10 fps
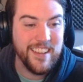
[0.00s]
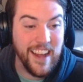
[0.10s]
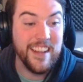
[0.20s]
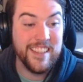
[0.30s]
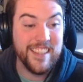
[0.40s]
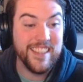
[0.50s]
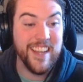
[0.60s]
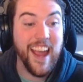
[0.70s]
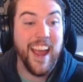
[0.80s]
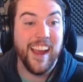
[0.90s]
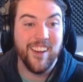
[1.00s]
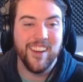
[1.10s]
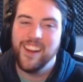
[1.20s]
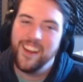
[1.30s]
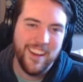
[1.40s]
Then it's dare.
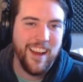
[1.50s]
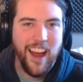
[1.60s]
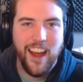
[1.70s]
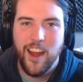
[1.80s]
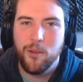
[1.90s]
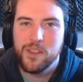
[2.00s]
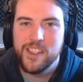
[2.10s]
I, I will